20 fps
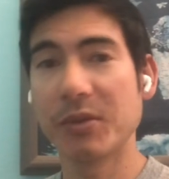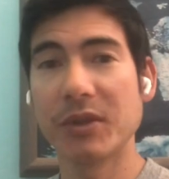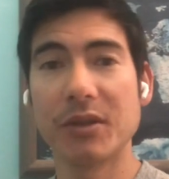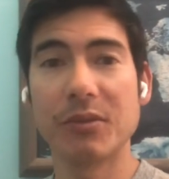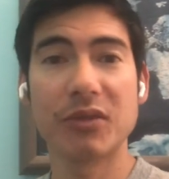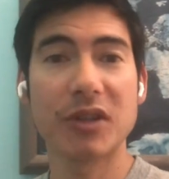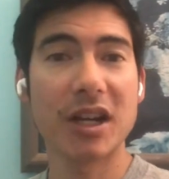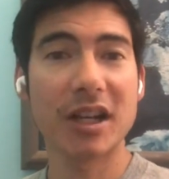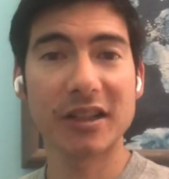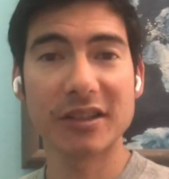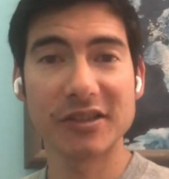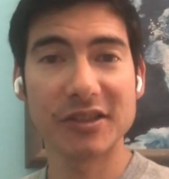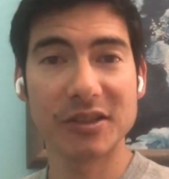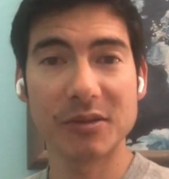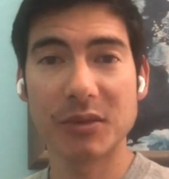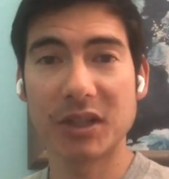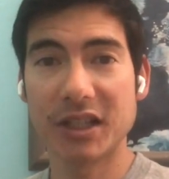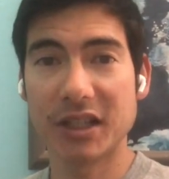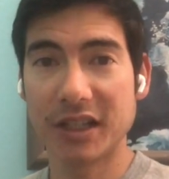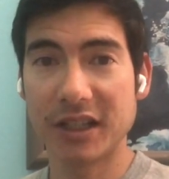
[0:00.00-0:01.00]
been
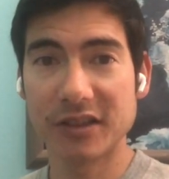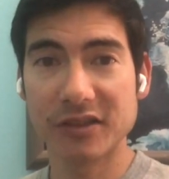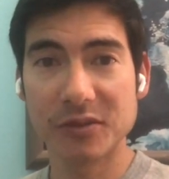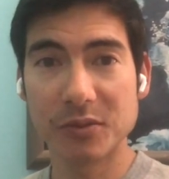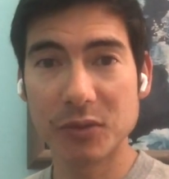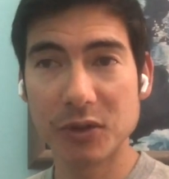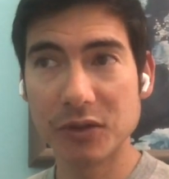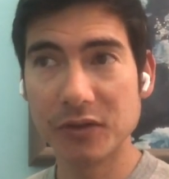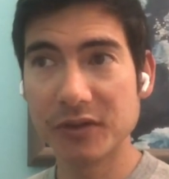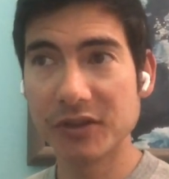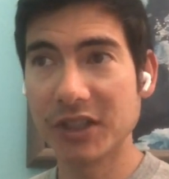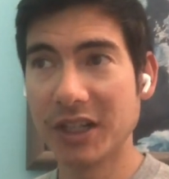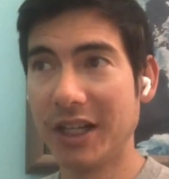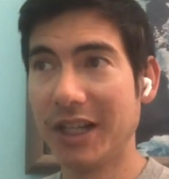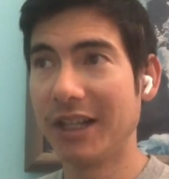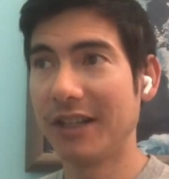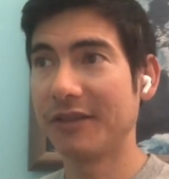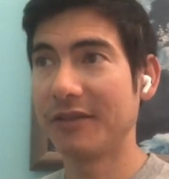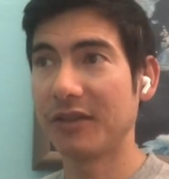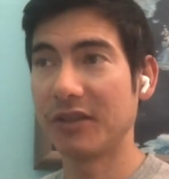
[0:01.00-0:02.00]
practicing my dance moves,
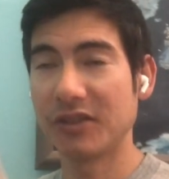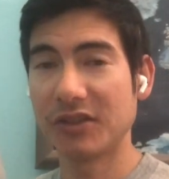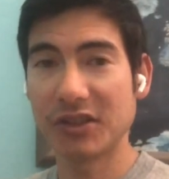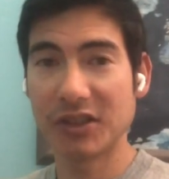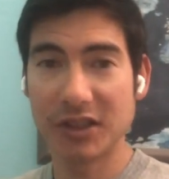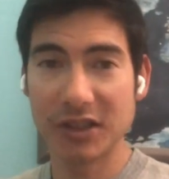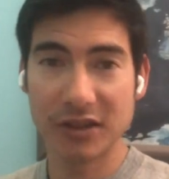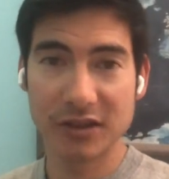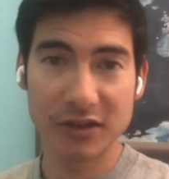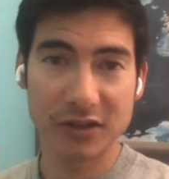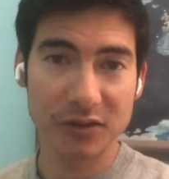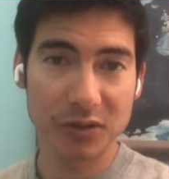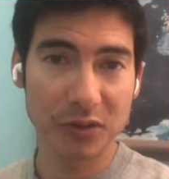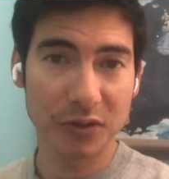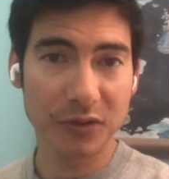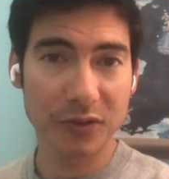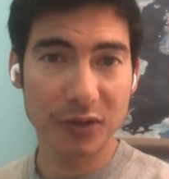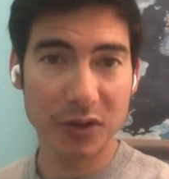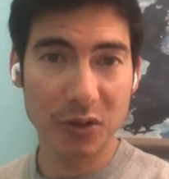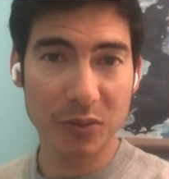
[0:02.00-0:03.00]
as you can see in this
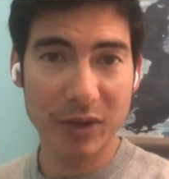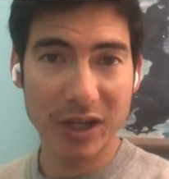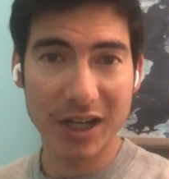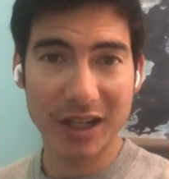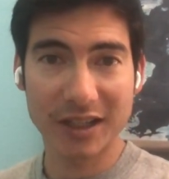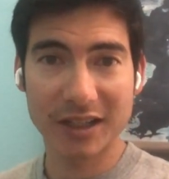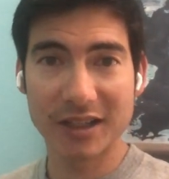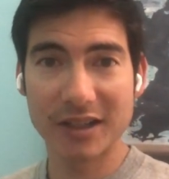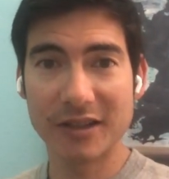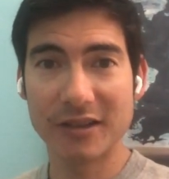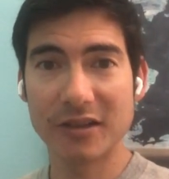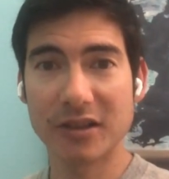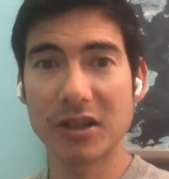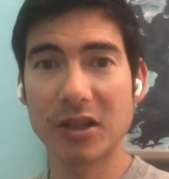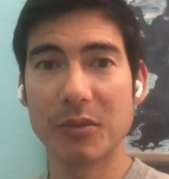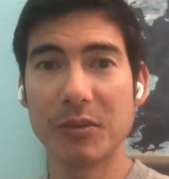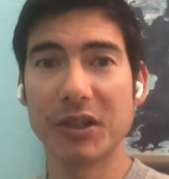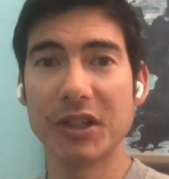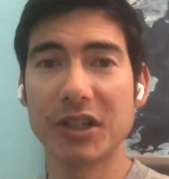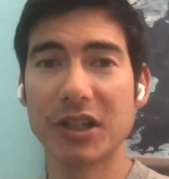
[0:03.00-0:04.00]
old throwback here
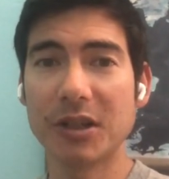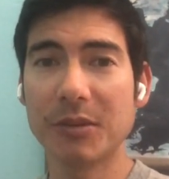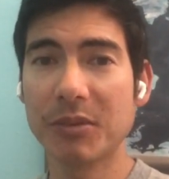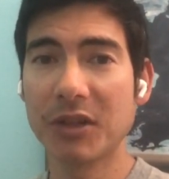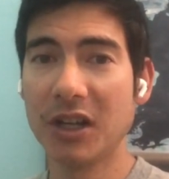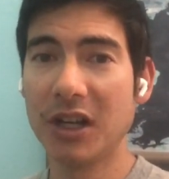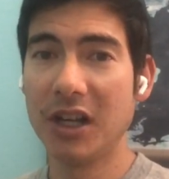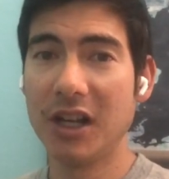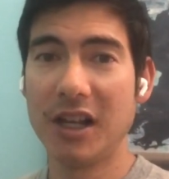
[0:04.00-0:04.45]
coming up.